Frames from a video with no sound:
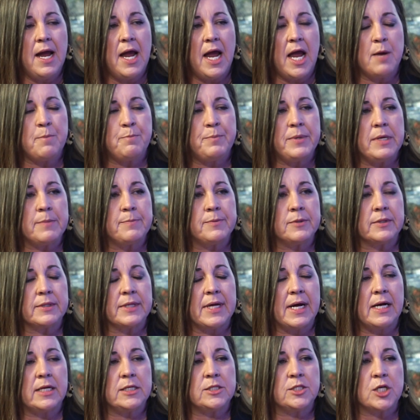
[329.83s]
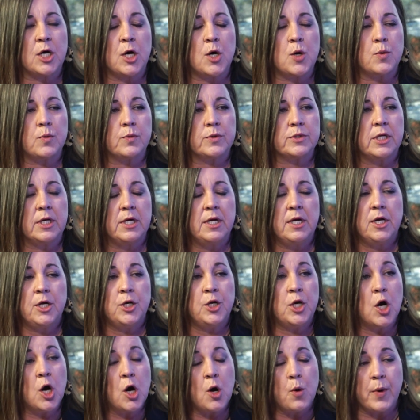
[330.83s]
and people that don't
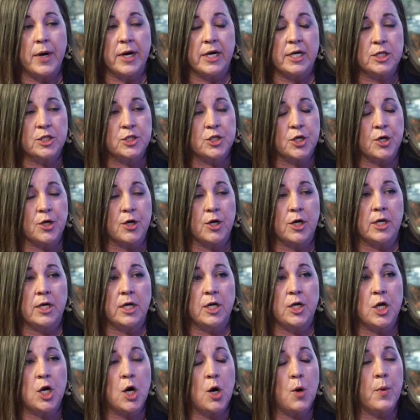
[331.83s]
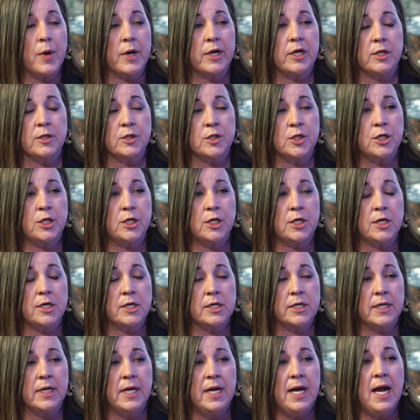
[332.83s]
know where to turn and know where to look.